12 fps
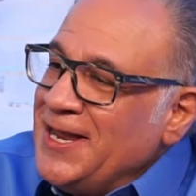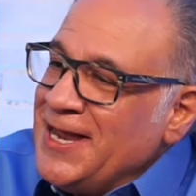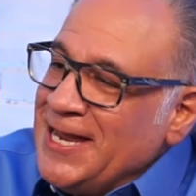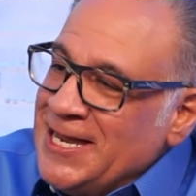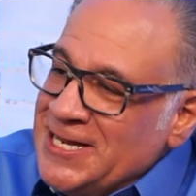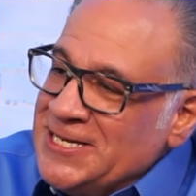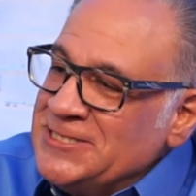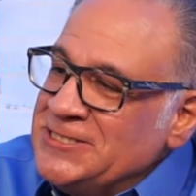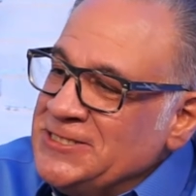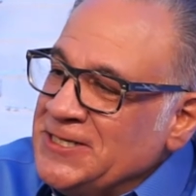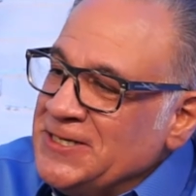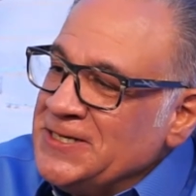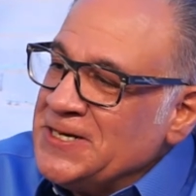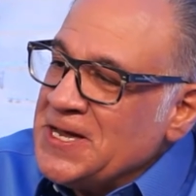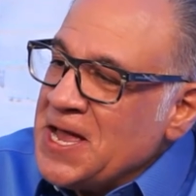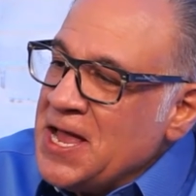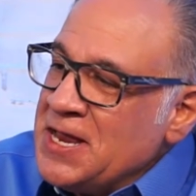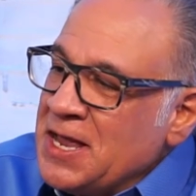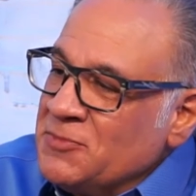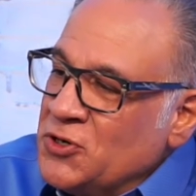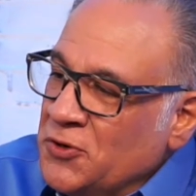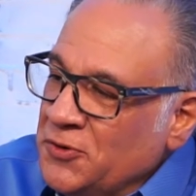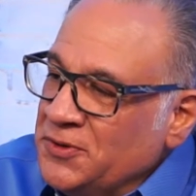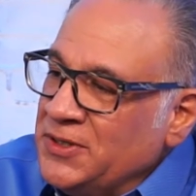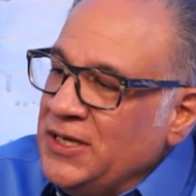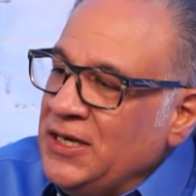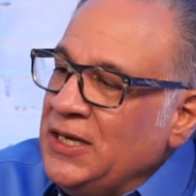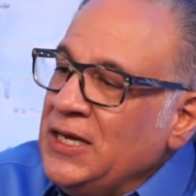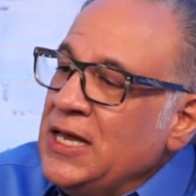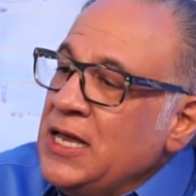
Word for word: And uh, I, I'm currently